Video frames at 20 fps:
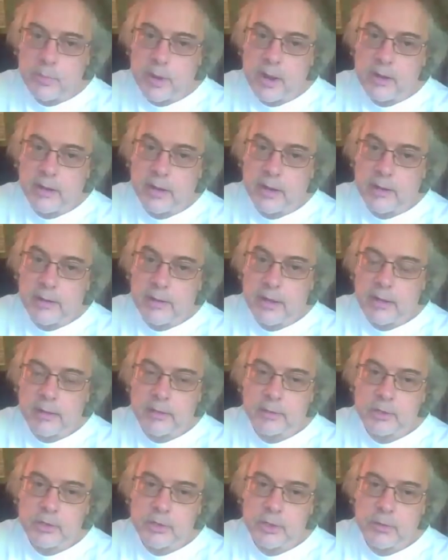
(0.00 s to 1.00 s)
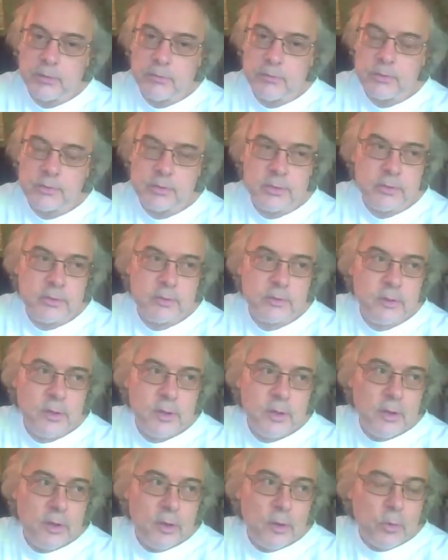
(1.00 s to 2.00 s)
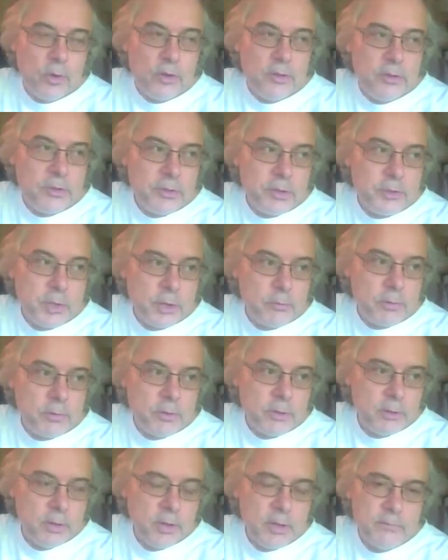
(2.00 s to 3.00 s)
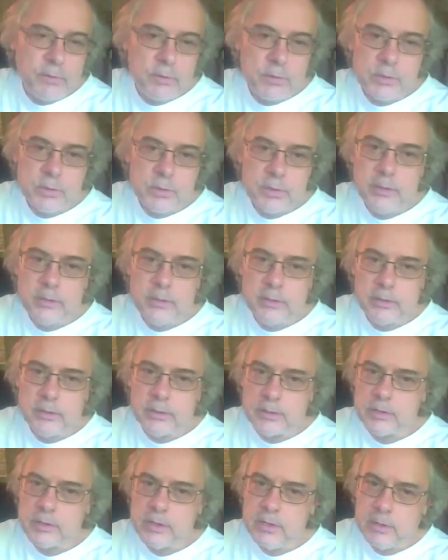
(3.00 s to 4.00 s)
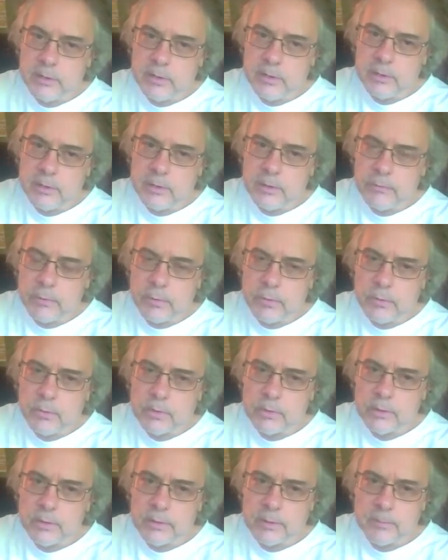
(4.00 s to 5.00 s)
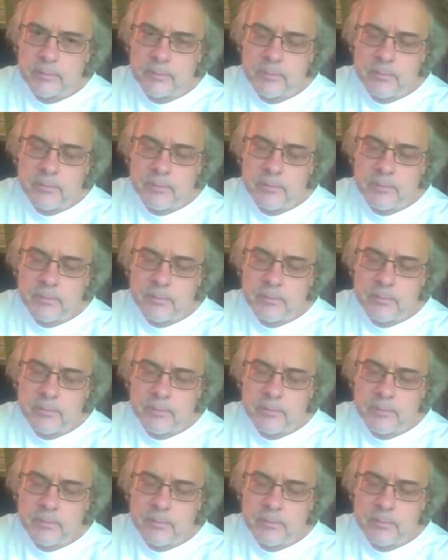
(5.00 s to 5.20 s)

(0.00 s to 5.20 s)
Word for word: about Alex Jones is that one of the things I really loved is he did a C N N interview one time,